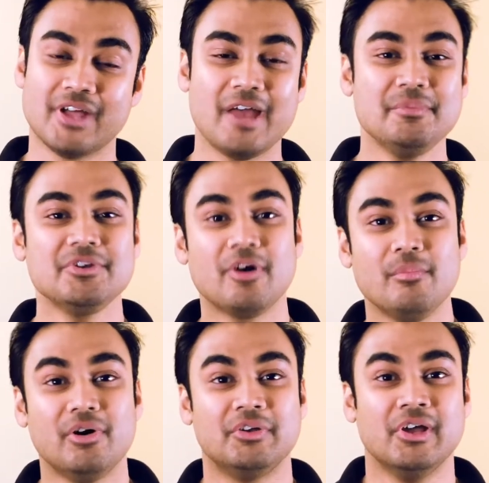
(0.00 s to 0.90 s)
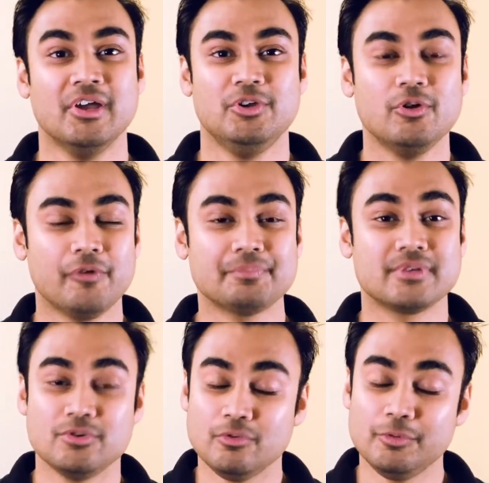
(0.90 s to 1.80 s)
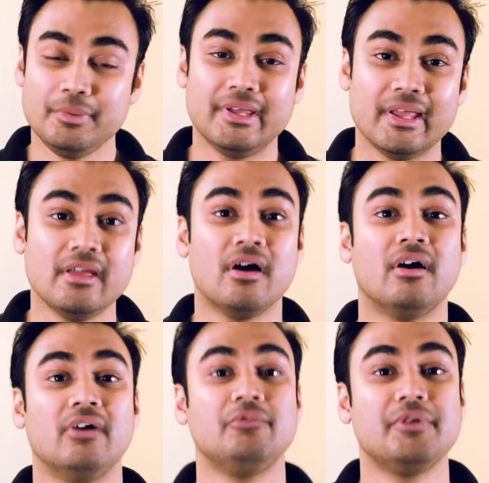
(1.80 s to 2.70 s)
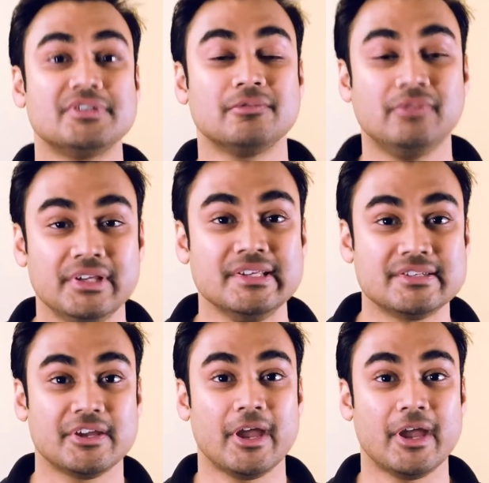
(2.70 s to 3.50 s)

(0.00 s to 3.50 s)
I mean, come on, you would be getting hundreds of leads